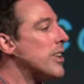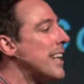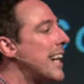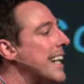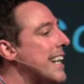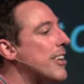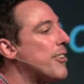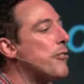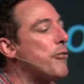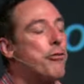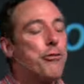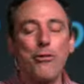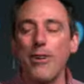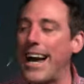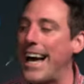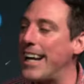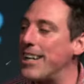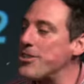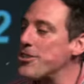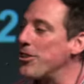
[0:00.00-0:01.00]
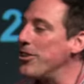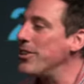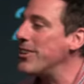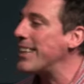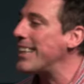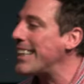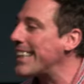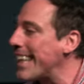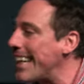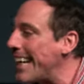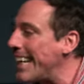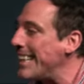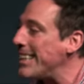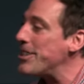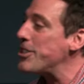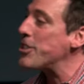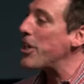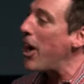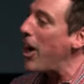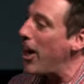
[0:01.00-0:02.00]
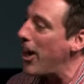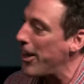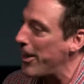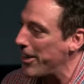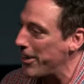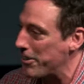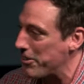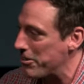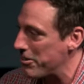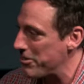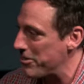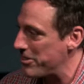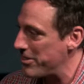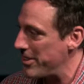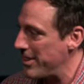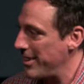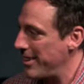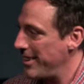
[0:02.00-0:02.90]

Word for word: like fragile clay jars.